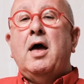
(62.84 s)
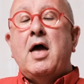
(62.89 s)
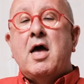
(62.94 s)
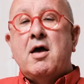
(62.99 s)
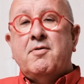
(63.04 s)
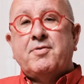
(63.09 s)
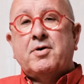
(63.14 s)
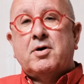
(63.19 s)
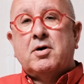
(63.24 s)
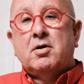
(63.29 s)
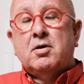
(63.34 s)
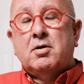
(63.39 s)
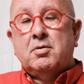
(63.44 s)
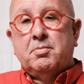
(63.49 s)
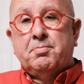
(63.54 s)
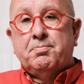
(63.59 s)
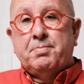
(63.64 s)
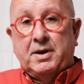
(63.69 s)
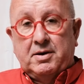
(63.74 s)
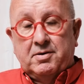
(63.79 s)
ever
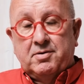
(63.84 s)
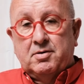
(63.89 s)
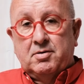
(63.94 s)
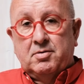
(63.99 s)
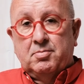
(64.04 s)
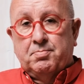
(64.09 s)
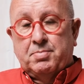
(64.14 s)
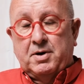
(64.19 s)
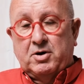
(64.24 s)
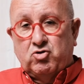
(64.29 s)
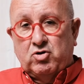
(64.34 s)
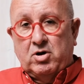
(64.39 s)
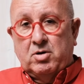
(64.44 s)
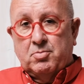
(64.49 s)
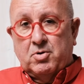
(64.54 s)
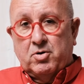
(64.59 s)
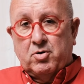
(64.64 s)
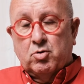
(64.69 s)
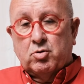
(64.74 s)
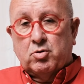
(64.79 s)
painted by
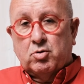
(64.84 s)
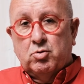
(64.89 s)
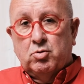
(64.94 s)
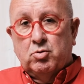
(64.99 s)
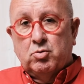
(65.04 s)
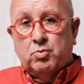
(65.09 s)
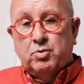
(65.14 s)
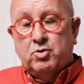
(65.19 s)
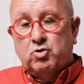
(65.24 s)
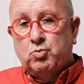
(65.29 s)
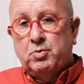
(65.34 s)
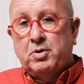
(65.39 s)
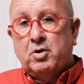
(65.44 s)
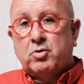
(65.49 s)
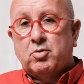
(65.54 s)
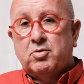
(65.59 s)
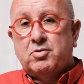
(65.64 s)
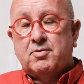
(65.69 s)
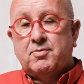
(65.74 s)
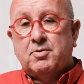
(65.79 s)
Jack Morrocco, which we
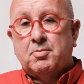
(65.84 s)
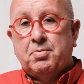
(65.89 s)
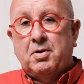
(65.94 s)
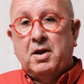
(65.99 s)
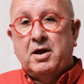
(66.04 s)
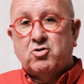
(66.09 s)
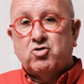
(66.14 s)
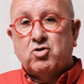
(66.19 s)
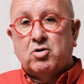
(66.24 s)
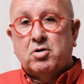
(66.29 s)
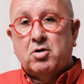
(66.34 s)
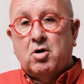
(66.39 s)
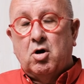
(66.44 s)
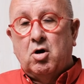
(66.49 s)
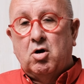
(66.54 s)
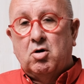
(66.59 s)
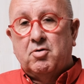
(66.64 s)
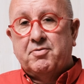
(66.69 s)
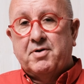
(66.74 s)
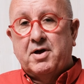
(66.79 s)
are going to have the pleasure
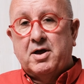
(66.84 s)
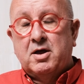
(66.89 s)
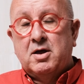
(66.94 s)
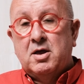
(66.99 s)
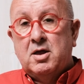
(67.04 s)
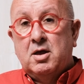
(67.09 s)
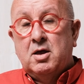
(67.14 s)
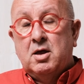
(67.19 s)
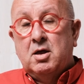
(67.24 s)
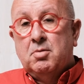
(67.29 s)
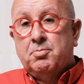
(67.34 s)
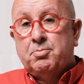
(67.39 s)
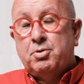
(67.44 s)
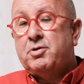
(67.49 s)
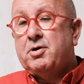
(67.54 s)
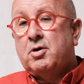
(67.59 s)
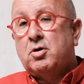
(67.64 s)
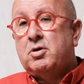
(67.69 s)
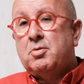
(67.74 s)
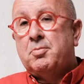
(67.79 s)
of
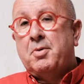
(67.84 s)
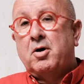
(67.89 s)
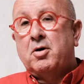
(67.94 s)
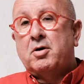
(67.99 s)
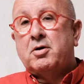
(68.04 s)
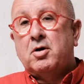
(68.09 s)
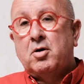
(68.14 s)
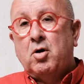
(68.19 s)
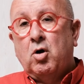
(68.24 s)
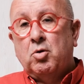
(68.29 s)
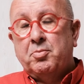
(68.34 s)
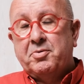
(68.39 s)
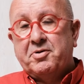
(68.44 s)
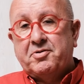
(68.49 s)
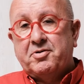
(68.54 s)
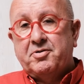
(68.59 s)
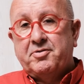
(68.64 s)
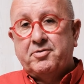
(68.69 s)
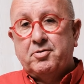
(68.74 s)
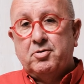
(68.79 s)
putting on the market
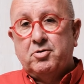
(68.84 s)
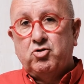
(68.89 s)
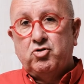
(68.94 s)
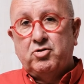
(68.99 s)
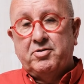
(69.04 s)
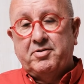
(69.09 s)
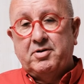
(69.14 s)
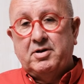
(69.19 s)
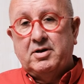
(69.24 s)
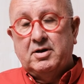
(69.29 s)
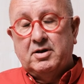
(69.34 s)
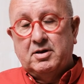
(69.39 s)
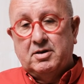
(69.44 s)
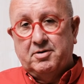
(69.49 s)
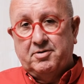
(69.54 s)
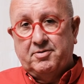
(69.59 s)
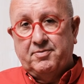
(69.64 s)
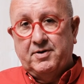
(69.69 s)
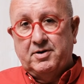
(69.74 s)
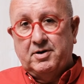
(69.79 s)
almost as soon as you see
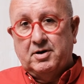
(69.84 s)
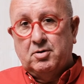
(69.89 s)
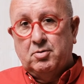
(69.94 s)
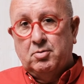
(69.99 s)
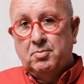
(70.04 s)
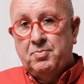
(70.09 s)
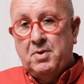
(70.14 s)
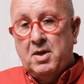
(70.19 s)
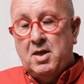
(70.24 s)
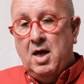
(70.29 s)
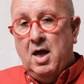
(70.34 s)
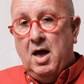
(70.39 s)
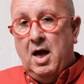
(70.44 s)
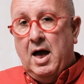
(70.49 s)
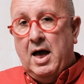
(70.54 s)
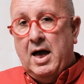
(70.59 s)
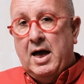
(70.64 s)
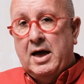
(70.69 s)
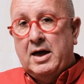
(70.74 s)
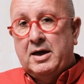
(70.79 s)
this video.
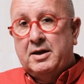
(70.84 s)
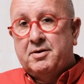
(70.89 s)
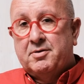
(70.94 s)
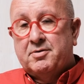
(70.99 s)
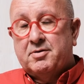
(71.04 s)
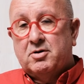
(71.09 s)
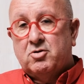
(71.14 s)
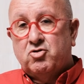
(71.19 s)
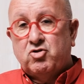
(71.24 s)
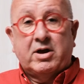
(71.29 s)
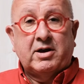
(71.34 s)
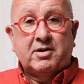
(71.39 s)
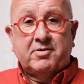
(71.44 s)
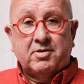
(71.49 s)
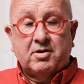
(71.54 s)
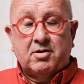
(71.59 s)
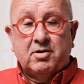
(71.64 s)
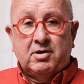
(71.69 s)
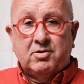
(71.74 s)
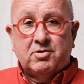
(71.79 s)
And
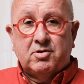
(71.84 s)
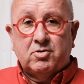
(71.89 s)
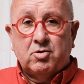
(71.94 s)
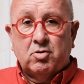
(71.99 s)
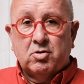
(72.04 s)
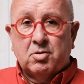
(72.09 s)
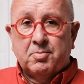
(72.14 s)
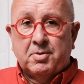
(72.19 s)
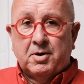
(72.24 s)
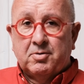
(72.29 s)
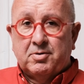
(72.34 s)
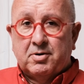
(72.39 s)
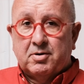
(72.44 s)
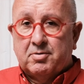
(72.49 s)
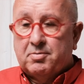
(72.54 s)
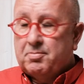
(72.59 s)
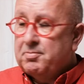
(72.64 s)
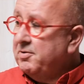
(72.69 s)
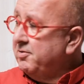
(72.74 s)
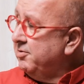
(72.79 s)
Jack's agreed to talk about
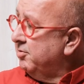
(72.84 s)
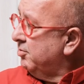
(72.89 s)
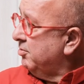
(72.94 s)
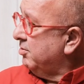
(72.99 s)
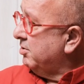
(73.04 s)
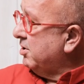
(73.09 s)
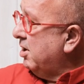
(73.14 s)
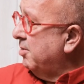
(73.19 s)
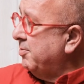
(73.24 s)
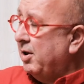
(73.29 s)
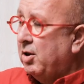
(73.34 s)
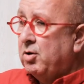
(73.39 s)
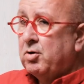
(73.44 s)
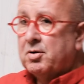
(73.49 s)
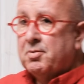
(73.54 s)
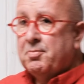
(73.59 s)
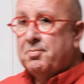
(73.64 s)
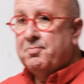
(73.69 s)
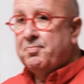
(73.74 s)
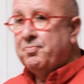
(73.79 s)
it, so come
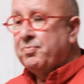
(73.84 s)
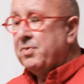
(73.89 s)
along.